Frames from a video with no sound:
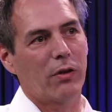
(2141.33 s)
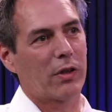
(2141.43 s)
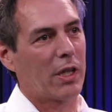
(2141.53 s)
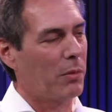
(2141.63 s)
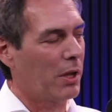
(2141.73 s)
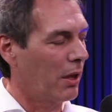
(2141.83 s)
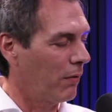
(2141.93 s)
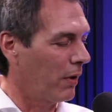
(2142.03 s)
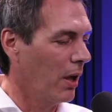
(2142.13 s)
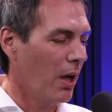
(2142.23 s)
it can be
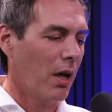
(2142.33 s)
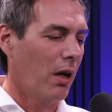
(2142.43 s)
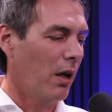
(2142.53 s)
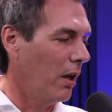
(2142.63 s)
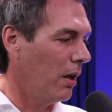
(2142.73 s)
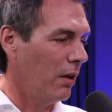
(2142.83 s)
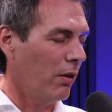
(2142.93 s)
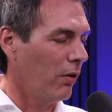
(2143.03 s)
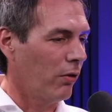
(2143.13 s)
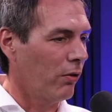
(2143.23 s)
giving
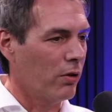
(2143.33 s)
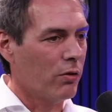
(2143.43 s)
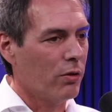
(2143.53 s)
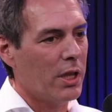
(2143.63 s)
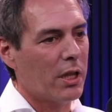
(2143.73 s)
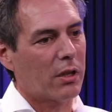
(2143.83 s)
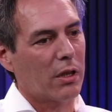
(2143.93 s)
unique...